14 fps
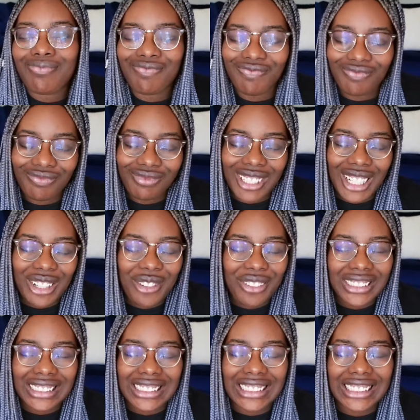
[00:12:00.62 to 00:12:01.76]
I don't know if
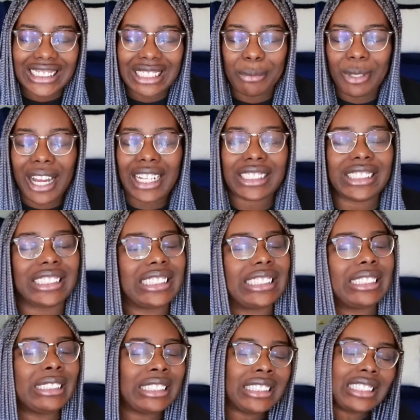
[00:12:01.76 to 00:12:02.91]
that's a good example,
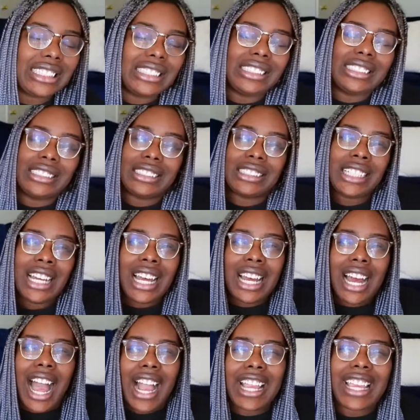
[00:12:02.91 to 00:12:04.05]
actually, because
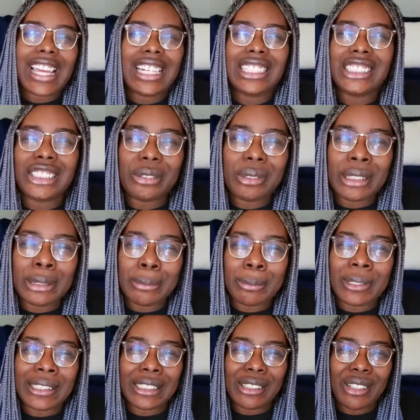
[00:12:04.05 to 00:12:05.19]
I could get into it,
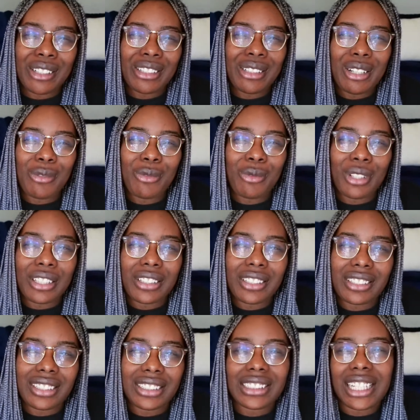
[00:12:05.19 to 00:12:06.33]
but
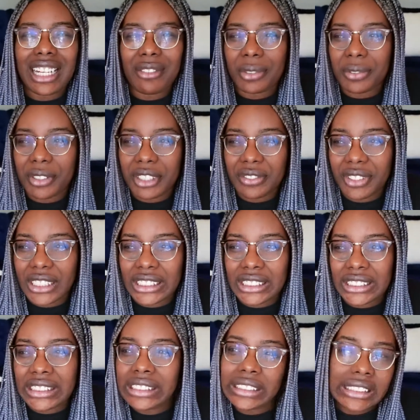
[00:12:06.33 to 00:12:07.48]
with a sign of a fake
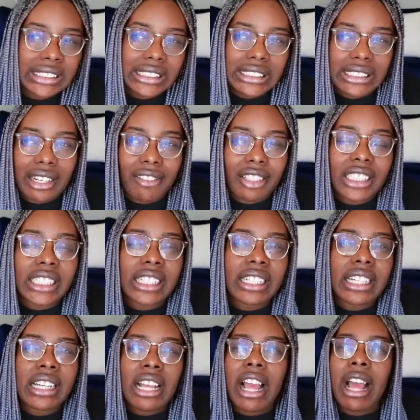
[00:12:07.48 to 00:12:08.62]
friend, not really.
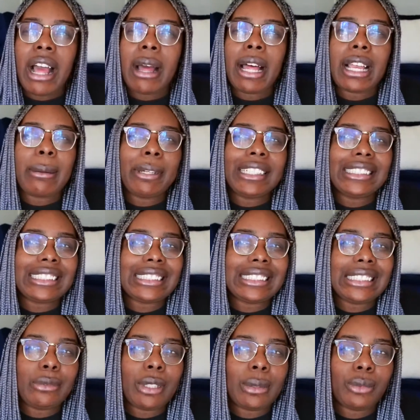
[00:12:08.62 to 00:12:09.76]
Like,
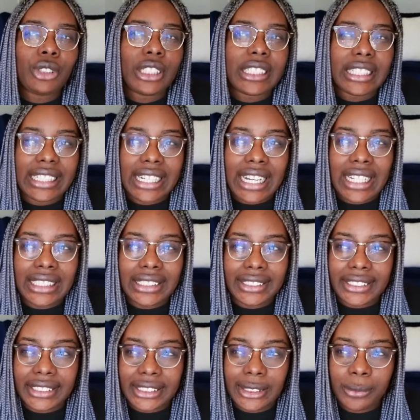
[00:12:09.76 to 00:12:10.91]
basically, what I'm trying to get at
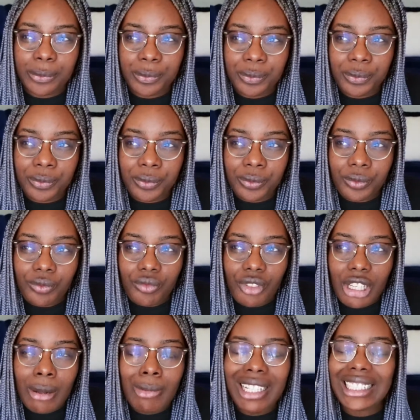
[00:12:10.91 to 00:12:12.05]
is,
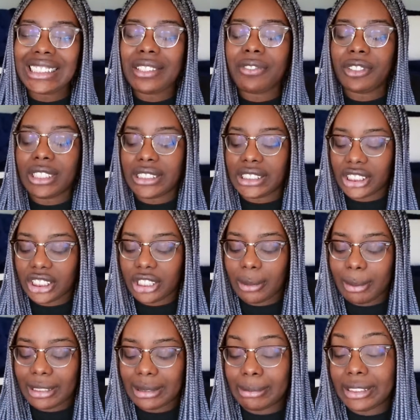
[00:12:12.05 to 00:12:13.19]
because they feel insecure
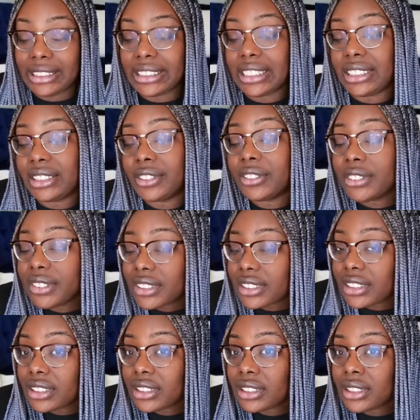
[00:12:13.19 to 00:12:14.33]
about themselves,